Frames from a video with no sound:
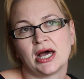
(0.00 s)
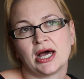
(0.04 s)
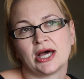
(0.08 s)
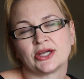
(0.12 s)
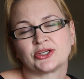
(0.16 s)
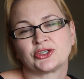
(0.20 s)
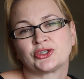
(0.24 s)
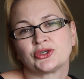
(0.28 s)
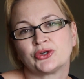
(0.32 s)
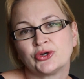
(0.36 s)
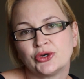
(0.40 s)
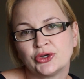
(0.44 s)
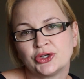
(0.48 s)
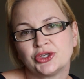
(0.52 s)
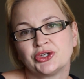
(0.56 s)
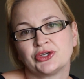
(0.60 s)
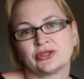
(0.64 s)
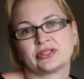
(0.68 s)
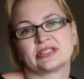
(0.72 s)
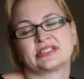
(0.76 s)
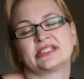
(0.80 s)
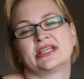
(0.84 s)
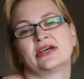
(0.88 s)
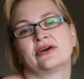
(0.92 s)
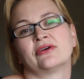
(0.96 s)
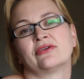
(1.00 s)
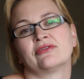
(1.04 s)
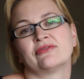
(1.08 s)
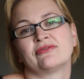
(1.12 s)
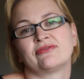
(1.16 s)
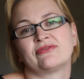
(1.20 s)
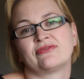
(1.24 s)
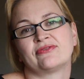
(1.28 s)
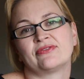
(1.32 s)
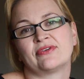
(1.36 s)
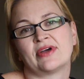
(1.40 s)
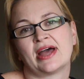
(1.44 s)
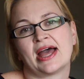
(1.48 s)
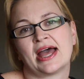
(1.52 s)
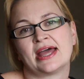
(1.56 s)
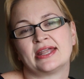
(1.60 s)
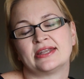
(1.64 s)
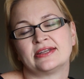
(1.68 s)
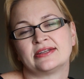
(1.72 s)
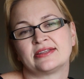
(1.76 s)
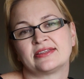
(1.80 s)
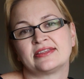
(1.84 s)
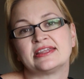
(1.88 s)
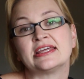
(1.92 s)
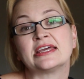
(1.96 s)
are true to yourself
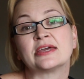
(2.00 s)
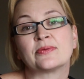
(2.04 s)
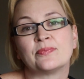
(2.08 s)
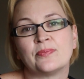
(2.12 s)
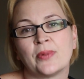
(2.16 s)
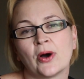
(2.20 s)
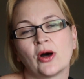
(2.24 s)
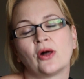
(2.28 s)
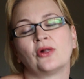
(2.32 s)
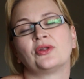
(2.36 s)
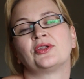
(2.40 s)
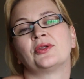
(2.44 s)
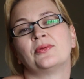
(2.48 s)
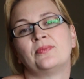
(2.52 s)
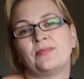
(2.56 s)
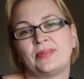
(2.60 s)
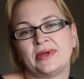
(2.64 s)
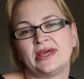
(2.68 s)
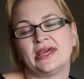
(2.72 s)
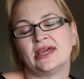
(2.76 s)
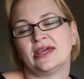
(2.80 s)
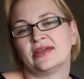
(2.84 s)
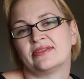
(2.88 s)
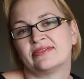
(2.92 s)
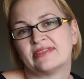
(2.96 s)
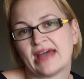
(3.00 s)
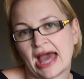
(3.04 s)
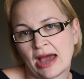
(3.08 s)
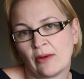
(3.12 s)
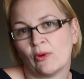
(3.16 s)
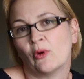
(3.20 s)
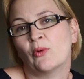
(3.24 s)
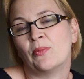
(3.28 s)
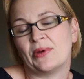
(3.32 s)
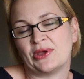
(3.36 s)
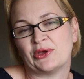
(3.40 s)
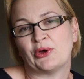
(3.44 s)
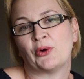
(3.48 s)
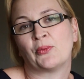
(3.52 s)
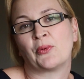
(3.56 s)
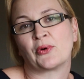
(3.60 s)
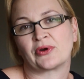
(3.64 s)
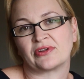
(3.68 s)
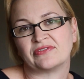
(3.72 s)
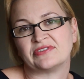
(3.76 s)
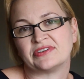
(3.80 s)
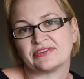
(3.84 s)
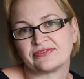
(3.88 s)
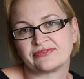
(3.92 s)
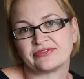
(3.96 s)
and think bold and big, that will be your
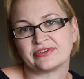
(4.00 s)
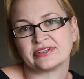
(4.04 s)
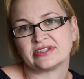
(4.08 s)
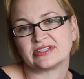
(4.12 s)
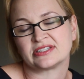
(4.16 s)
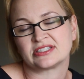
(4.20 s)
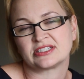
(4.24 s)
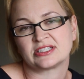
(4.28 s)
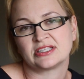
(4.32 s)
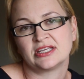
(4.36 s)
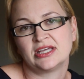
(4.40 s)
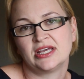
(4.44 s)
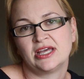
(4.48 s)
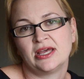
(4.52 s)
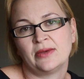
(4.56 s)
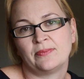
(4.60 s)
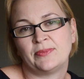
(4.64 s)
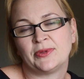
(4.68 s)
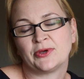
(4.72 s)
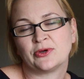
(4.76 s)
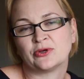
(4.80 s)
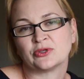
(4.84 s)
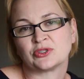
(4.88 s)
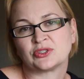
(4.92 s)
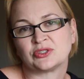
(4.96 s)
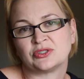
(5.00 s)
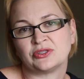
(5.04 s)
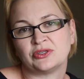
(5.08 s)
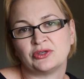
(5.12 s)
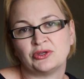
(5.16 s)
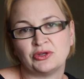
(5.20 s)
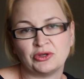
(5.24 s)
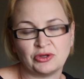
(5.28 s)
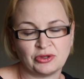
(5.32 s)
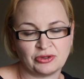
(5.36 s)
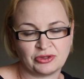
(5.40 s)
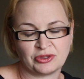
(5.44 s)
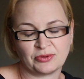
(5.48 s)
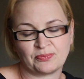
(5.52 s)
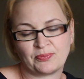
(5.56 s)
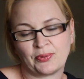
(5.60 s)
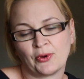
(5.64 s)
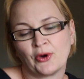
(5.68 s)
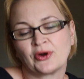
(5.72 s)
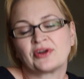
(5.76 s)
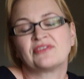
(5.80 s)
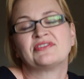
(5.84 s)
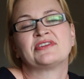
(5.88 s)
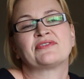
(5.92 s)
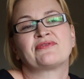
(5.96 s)
point of difference. Because the
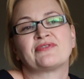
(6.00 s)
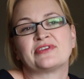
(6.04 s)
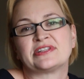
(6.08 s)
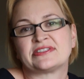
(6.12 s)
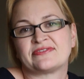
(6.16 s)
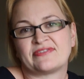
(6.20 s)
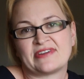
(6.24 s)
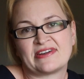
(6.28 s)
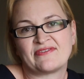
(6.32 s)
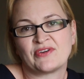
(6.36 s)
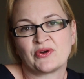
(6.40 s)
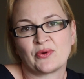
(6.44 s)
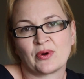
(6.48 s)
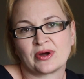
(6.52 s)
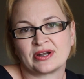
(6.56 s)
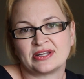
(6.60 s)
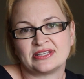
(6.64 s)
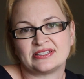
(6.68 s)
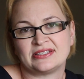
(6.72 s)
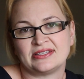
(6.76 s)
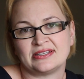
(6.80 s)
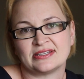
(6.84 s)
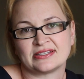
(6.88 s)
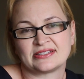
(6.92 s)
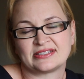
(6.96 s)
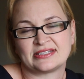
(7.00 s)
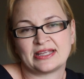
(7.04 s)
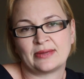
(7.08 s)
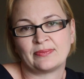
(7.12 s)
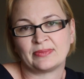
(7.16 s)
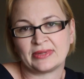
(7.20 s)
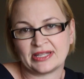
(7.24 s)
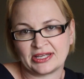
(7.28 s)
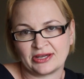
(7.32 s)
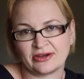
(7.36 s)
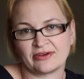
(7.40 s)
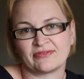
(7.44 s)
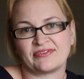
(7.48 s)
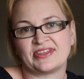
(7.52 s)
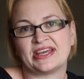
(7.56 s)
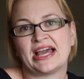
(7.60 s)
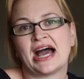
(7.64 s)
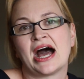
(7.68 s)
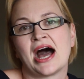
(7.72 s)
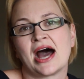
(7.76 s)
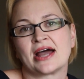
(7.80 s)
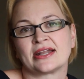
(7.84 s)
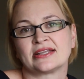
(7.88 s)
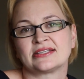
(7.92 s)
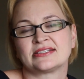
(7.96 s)
point of difference for everyone is the assembling of the
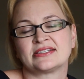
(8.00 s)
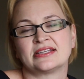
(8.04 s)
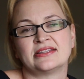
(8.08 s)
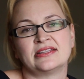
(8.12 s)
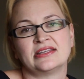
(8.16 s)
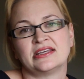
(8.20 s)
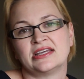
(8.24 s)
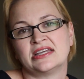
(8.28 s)
artists and